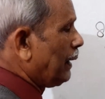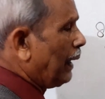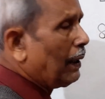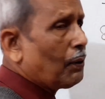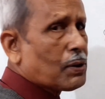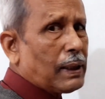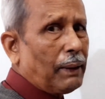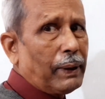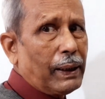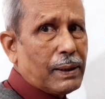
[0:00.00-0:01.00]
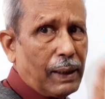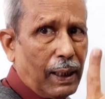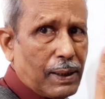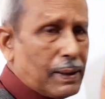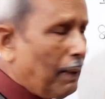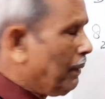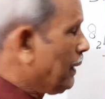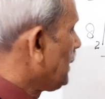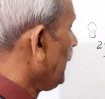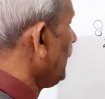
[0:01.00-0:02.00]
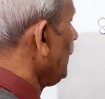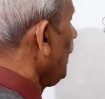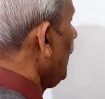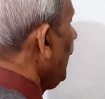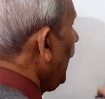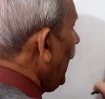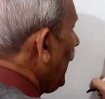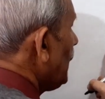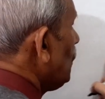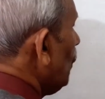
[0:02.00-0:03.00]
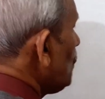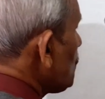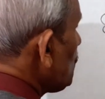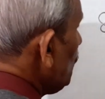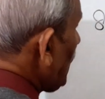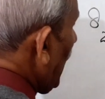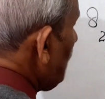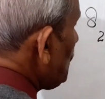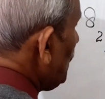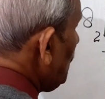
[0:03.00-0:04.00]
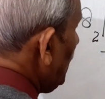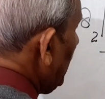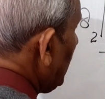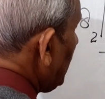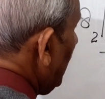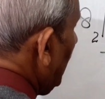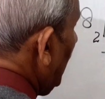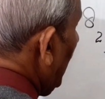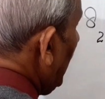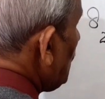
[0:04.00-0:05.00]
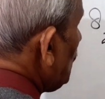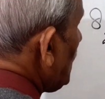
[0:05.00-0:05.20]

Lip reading: 10 into 7 is 17. 8 goes 2 times into it. 8 to